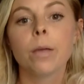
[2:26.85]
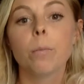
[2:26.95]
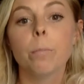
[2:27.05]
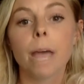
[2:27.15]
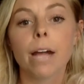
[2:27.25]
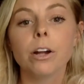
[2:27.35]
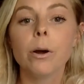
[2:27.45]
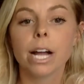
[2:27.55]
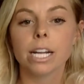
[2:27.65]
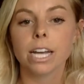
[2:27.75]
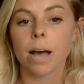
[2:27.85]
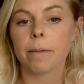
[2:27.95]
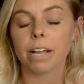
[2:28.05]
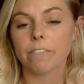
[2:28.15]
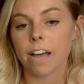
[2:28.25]

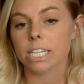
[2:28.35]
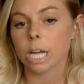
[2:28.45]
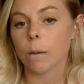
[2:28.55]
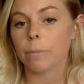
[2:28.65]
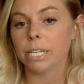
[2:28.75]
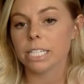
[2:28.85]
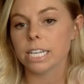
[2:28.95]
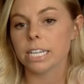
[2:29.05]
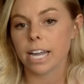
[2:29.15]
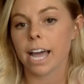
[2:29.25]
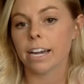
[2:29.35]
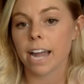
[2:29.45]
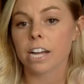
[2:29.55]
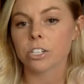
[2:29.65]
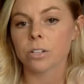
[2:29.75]
macroeconomic effect on PT at a
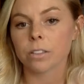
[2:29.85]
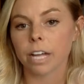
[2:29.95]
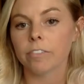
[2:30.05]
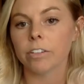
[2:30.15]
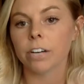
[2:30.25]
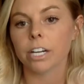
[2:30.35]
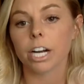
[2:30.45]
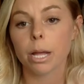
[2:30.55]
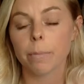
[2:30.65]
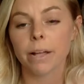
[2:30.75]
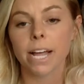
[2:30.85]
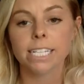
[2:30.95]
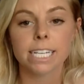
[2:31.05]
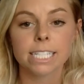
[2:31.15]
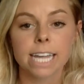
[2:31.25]
national level. Under HIPAA,
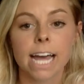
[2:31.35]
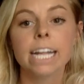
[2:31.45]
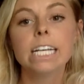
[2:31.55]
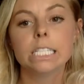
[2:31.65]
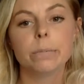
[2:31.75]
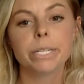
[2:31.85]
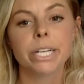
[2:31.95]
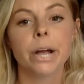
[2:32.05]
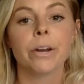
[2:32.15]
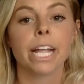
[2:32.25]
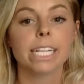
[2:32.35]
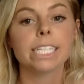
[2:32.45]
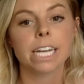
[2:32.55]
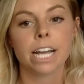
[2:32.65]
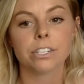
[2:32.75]
as I said, CPT coding is
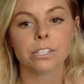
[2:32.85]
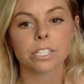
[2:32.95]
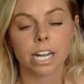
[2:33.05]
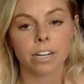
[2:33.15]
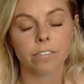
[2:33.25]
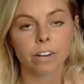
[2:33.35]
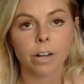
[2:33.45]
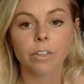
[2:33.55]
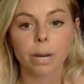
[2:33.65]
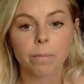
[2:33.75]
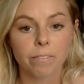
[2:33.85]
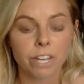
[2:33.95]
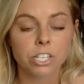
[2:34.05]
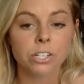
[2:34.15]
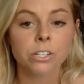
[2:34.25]
the national standard for healthcare
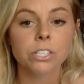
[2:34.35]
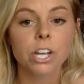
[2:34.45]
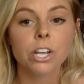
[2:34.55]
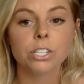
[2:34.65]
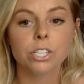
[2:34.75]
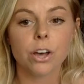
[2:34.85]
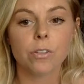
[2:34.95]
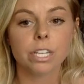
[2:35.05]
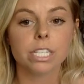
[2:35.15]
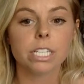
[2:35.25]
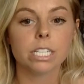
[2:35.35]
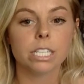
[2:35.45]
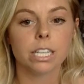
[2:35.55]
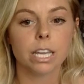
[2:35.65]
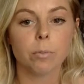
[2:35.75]
professionals. So this is
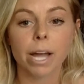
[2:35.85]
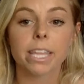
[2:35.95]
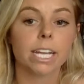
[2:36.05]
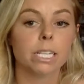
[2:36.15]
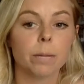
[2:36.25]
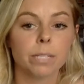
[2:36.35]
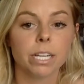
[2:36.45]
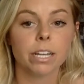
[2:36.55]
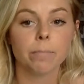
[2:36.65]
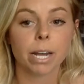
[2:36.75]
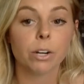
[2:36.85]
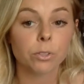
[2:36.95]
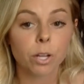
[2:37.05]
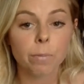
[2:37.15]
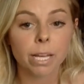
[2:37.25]
the widely accepted medical
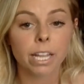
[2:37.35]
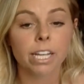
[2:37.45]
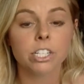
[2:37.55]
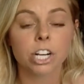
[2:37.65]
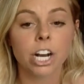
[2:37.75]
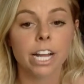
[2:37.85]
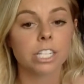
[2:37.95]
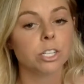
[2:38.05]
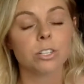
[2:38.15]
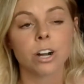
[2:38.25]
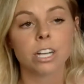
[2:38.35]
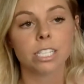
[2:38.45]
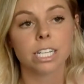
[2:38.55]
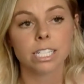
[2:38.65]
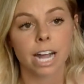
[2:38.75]
nomenclature, and it's used across
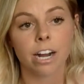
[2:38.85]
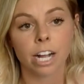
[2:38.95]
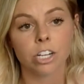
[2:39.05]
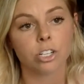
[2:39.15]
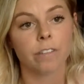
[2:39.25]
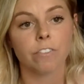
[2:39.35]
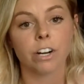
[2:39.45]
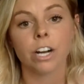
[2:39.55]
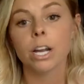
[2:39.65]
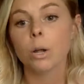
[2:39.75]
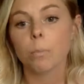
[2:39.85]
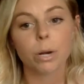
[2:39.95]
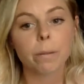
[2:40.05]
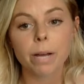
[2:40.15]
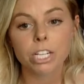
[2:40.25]
the entire country for
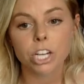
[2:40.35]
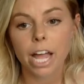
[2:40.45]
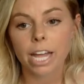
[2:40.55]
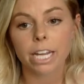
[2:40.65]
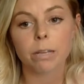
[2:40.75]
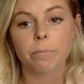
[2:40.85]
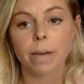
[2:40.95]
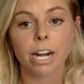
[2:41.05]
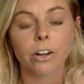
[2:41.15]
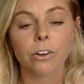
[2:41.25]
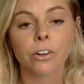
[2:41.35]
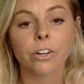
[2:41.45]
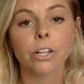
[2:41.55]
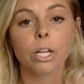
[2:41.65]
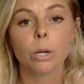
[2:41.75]
pretty much any
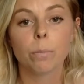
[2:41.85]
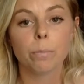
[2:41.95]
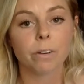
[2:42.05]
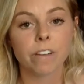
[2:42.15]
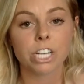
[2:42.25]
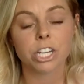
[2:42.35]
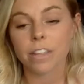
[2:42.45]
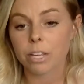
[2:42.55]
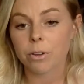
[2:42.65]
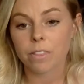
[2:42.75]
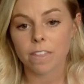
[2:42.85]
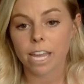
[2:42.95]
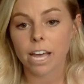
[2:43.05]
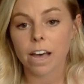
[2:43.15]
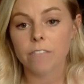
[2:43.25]
medical profession that you can
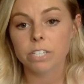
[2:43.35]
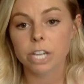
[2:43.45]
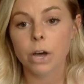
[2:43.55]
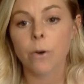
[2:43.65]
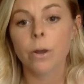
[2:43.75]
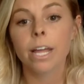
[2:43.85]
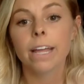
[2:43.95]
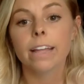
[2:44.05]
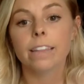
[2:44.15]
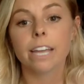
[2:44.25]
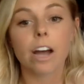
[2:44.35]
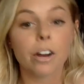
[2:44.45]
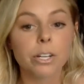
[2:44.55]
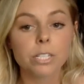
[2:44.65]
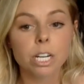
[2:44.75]
think of. So they
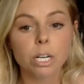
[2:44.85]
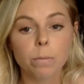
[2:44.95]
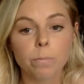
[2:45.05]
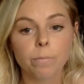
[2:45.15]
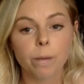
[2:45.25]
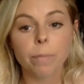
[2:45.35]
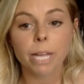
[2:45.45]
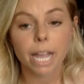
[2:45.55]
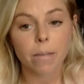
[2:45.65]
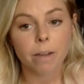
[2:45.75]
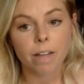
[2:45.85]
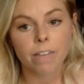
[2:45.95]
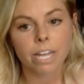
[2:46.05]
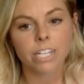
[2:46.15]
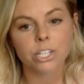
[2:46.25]
are used under public and
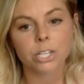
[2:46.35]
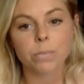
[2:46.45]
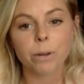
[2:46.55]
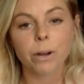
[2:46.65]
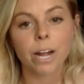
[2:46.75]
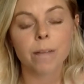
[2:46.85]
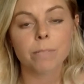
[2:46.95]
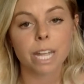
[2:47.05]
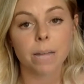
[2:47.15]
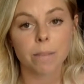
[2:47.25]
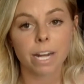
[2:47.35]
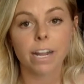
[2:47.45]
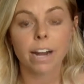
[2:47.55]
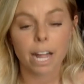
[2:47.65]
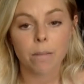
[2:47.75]
private insurance programs, and
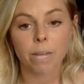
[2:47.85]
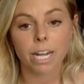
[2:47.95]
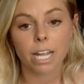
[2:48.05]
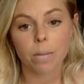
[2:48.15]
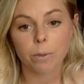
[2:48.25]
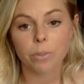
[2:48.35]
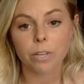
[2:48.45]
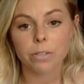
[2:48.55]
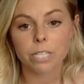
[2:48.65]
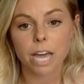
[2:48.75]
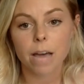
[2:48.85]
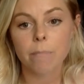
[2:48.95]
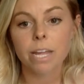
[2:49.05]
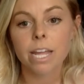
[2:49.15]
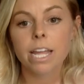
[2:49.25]
Medicare and Medicaid both use
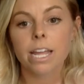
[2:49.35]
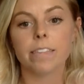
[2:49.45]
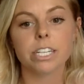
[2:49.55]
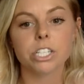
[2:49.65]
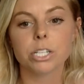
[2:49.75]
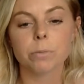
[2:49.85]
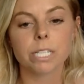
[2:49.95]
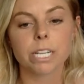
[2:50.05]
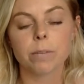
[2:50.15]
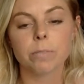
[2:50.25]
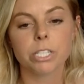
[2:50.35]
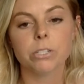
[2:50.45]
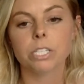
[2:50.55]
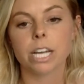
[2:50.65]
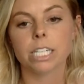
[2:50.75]
them. And this just, once again, was
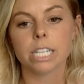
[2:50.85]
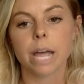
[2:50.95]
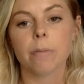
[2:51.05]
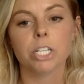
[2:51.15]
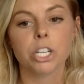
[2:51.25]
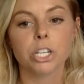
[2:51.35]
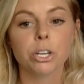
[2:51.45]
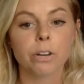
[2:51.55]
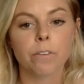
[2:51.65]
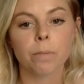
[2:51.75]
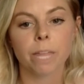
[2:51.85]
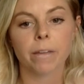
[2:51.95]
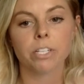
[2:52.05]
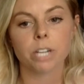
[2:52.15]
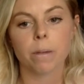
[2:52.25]
used to establish a uniform
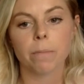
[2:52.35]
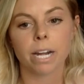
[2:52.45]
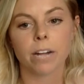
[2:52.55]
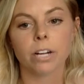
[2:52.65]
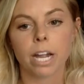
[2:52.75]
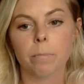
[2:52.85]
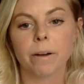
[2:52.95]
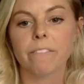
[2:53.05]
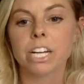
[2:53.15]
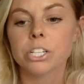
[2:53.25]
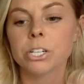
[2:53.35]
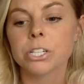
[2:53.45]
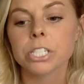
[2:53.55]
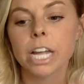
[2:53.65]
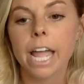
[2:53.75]
language throughout medical care professionals,